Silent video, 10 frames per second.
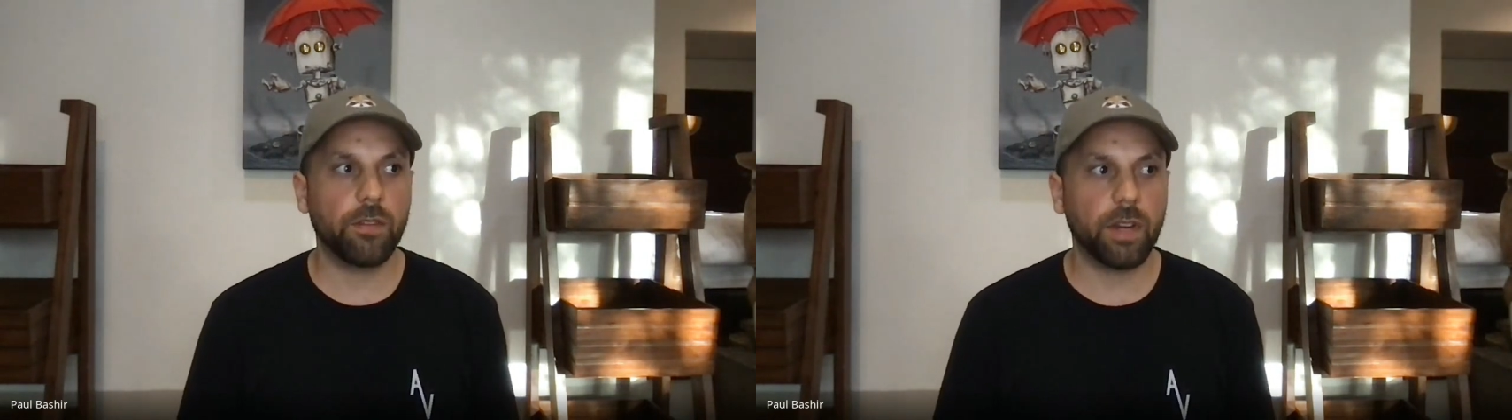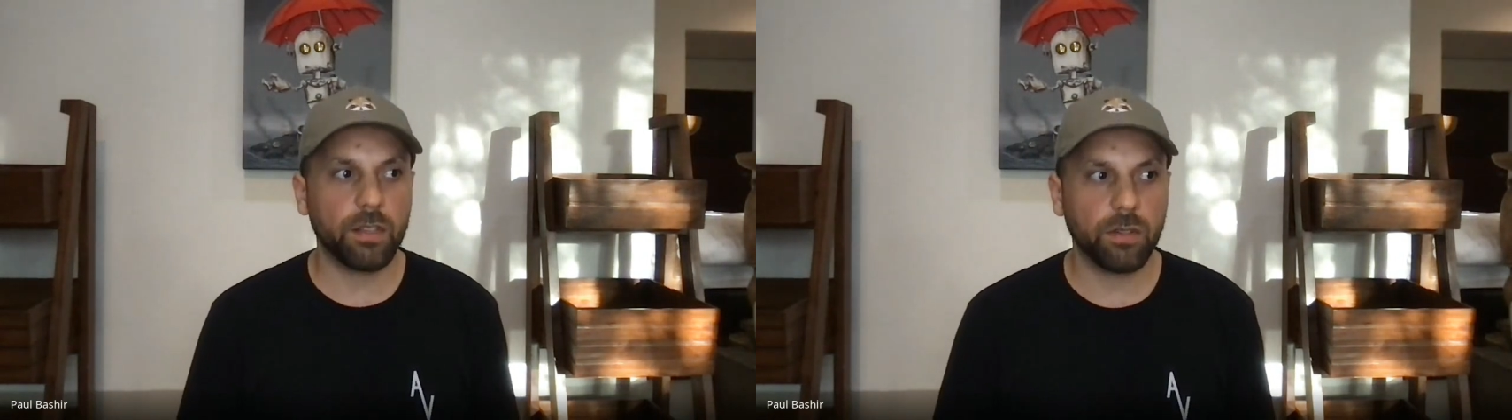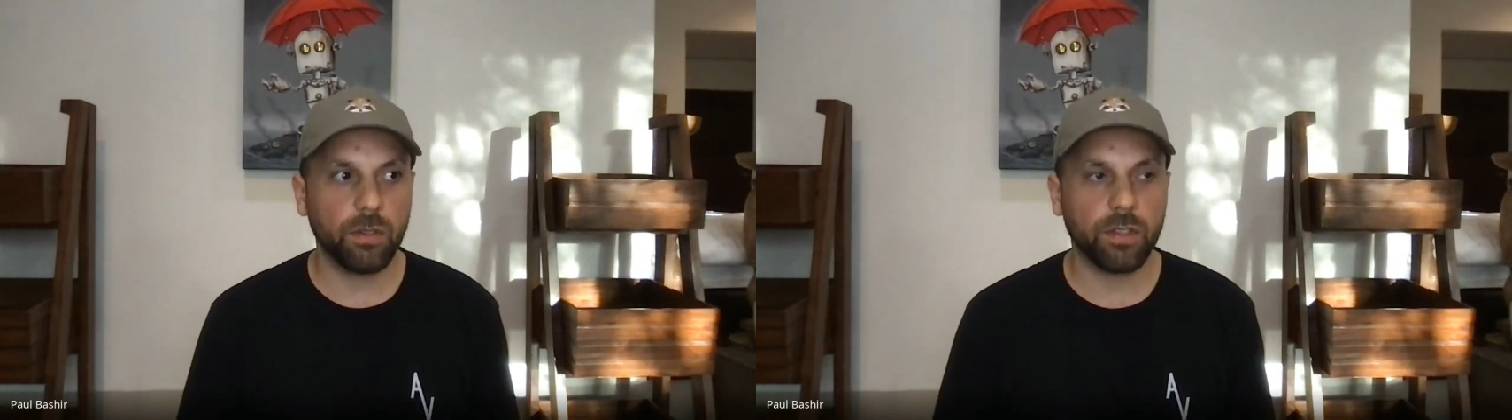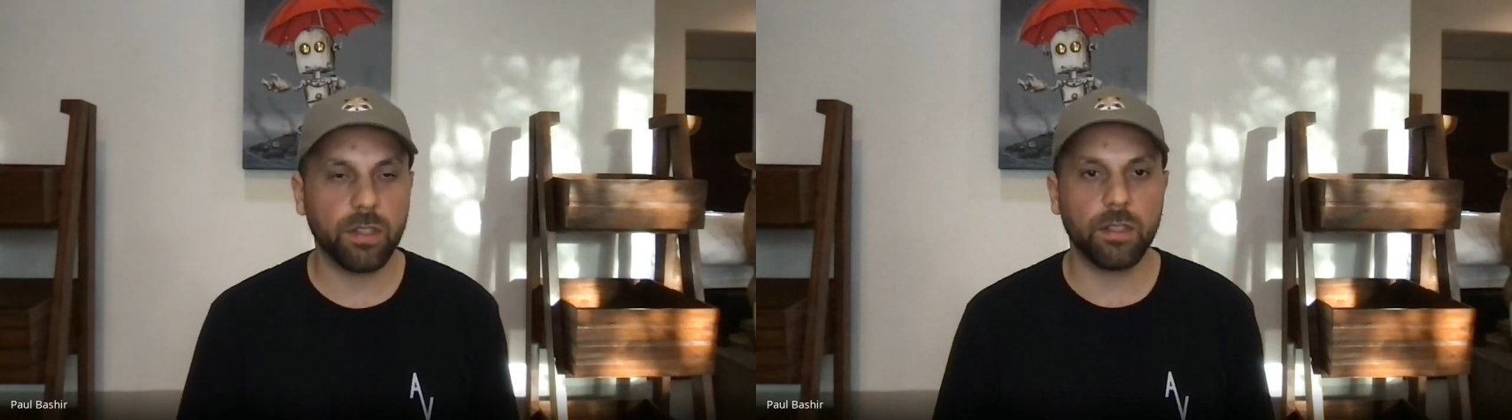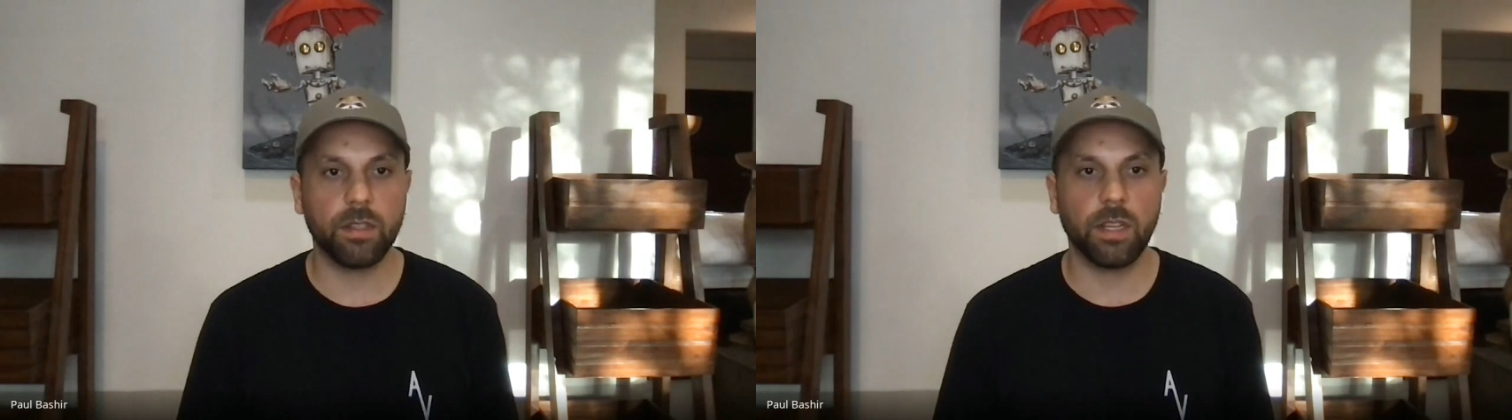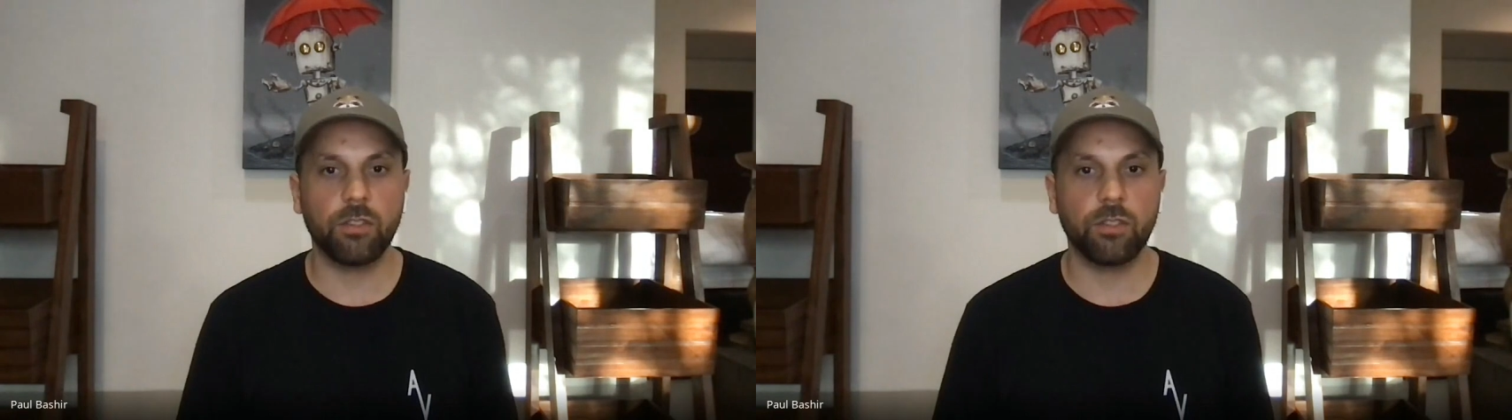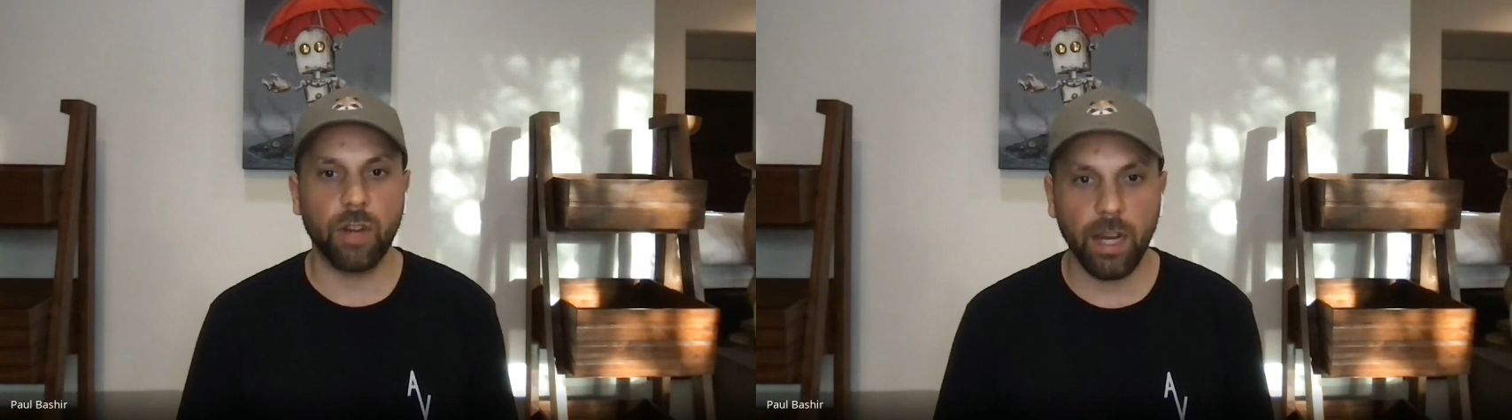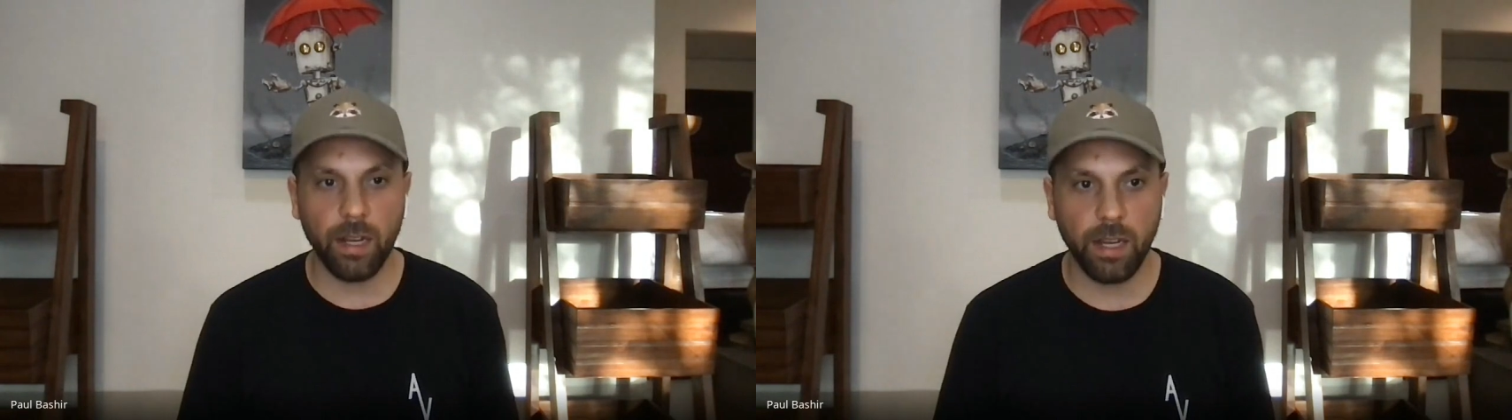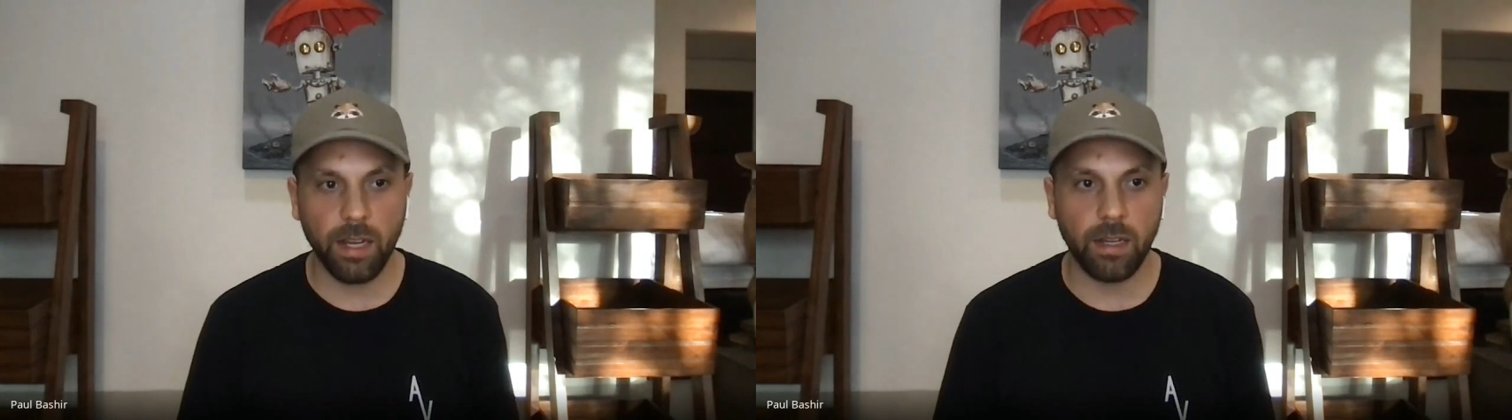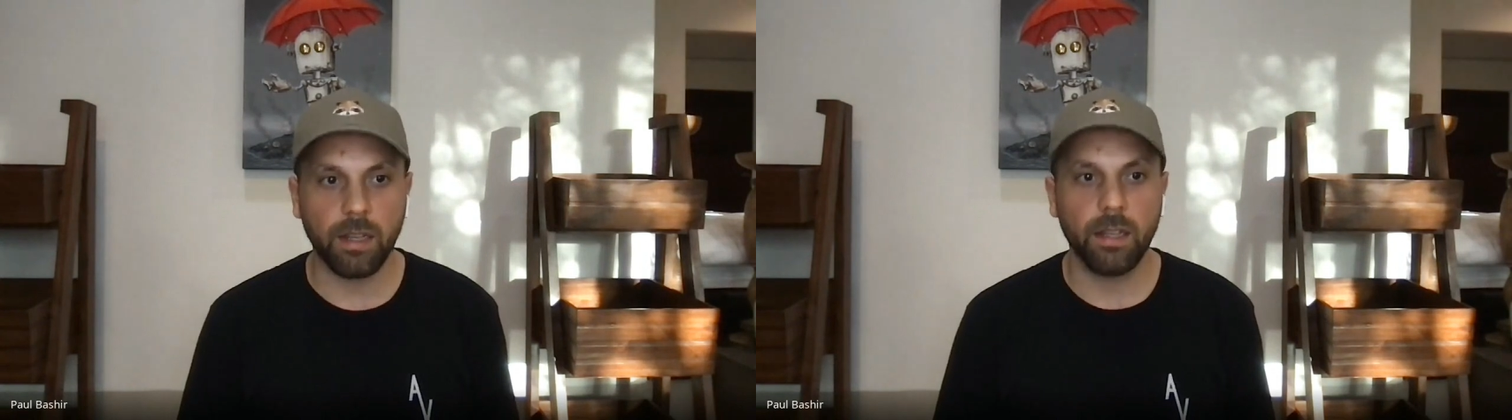resources and
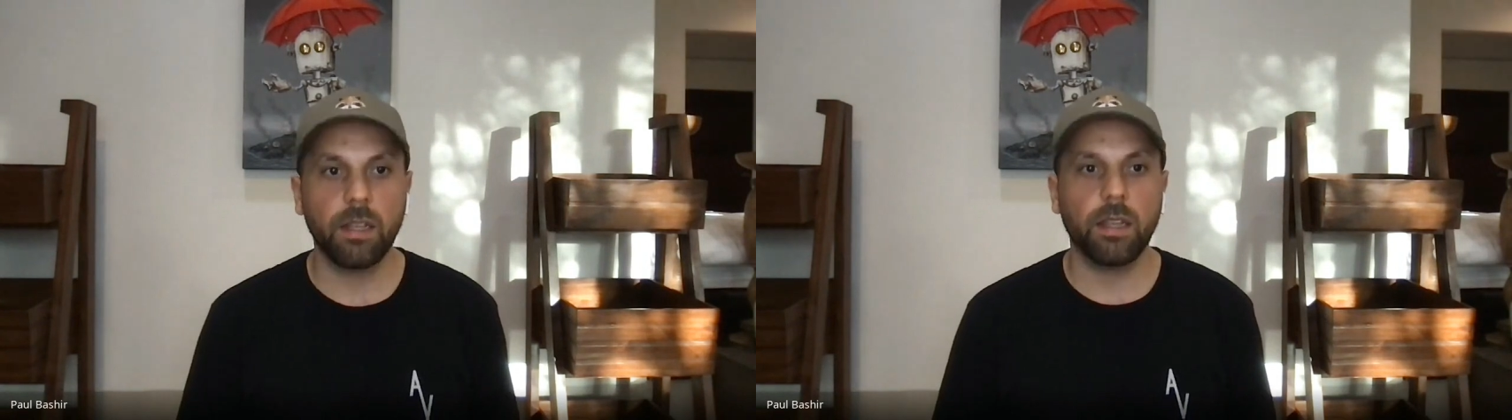training